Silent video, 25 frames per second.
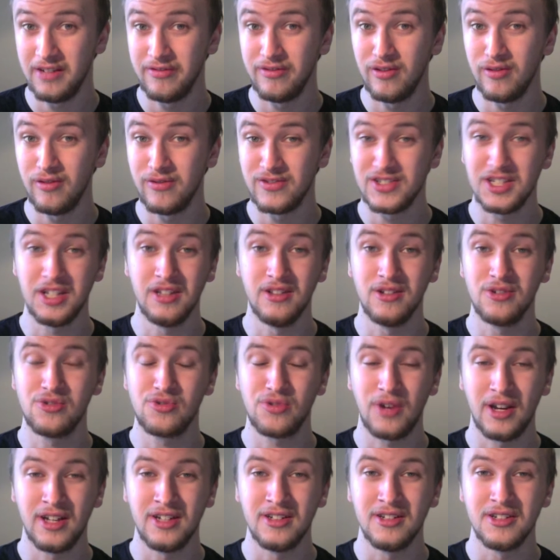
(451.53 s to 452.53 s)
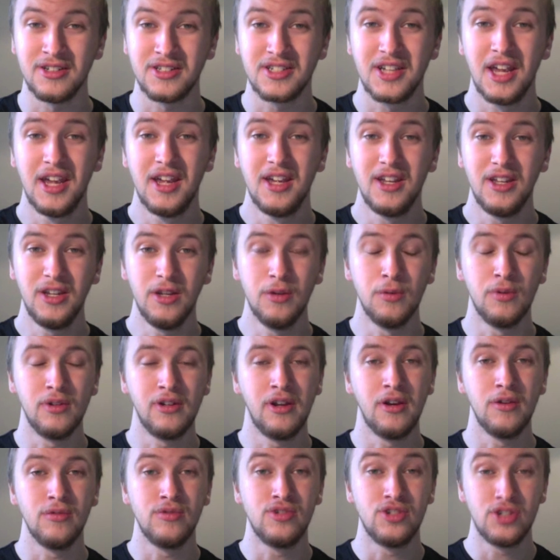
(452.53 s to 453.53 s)
If you've seen the trailers, you will
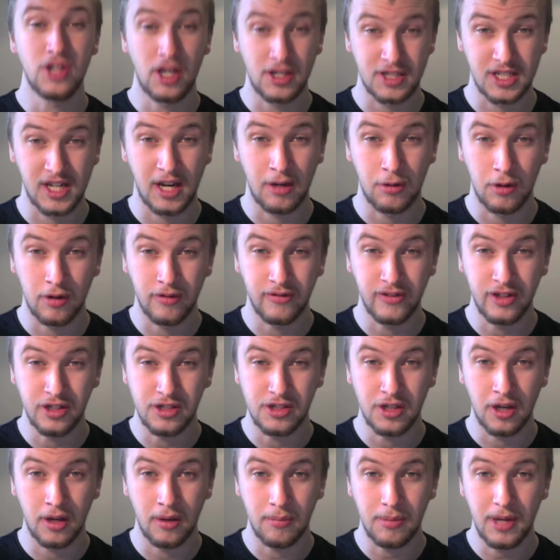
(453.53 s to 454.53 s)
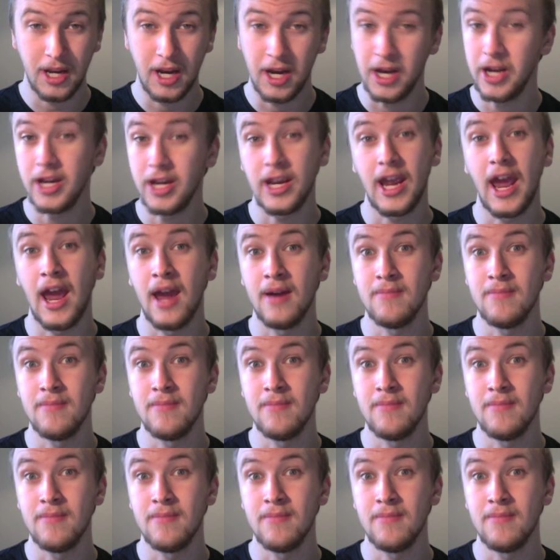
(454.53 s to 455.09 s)
know just how over-the-top it can